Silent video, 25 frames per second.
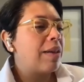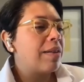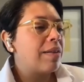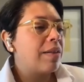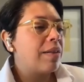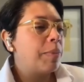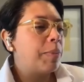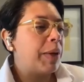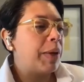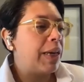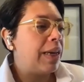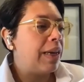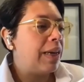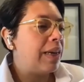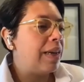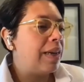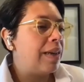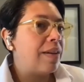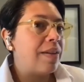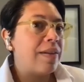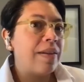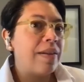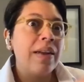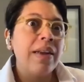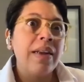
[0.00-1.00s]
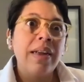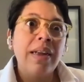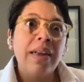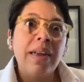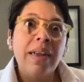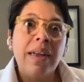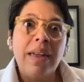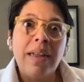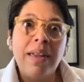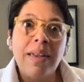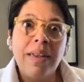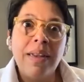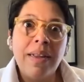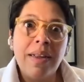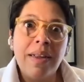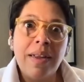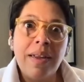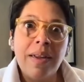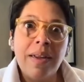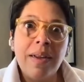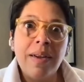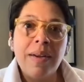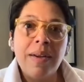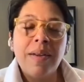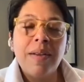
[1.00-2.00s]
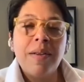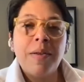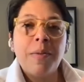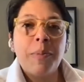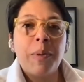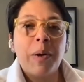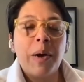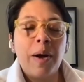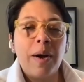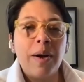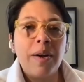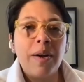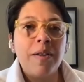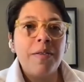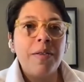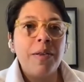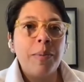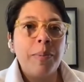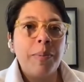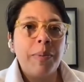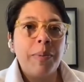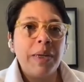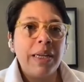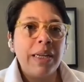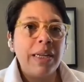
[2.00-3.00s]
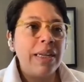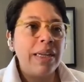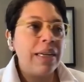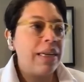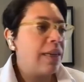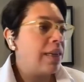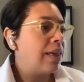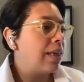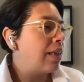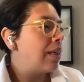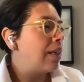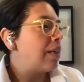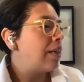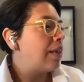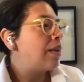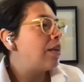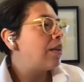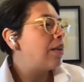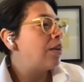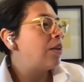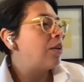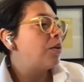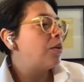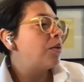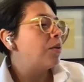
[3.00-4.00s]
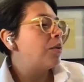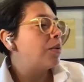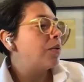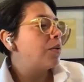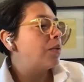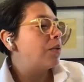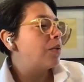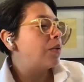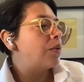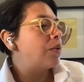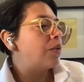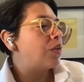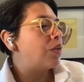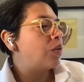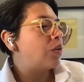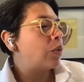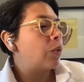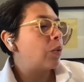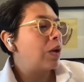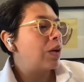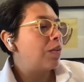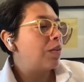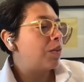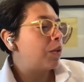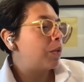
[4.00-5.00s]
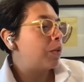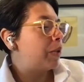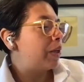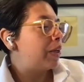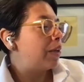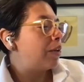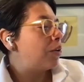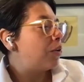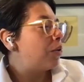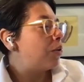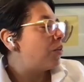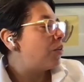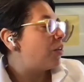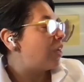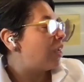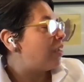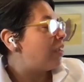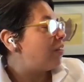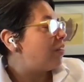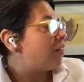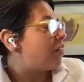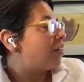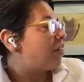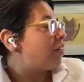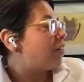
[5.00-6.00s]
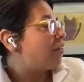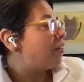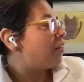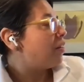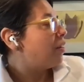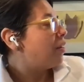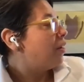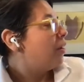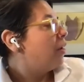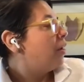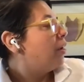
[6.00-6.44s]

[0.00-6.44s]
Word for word: pass the page. And here's part of the big new, one of the big new changes.